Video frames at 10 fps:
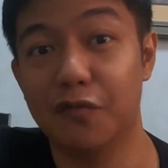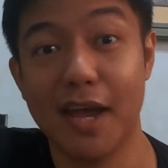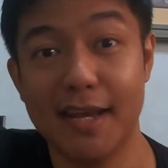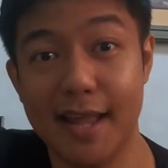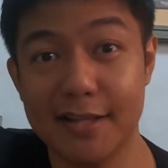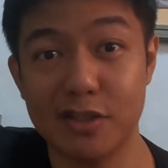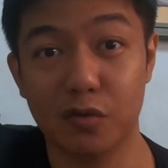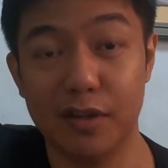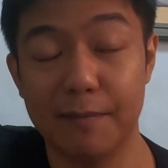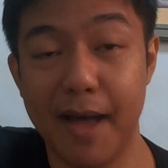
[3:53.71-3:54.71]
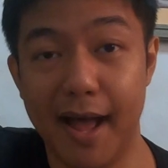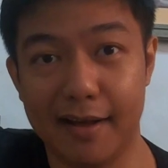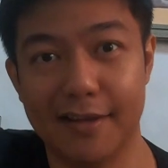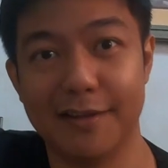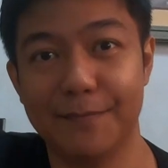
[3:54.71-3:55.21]
financed through the bank
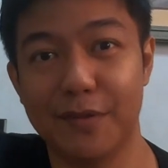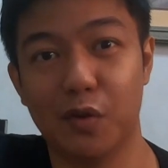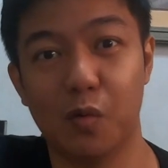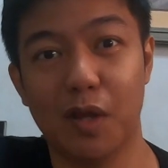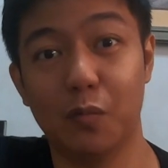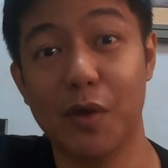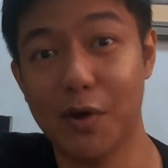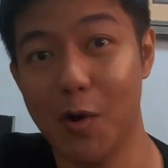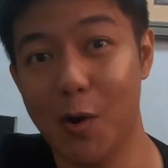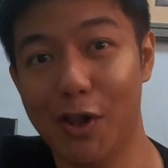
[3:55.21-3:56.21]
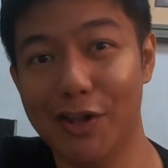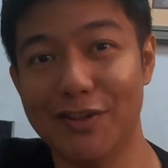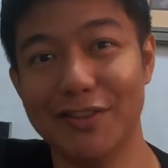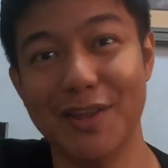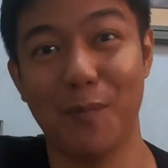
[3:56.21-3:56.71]
through what we call
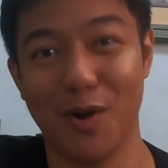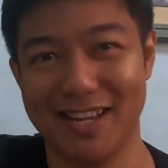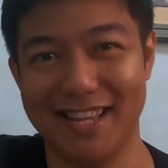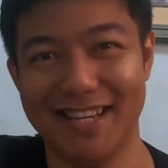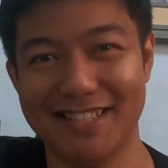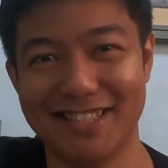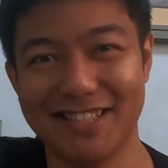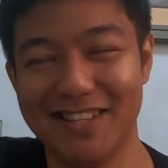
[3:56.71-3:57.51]
the mortgage.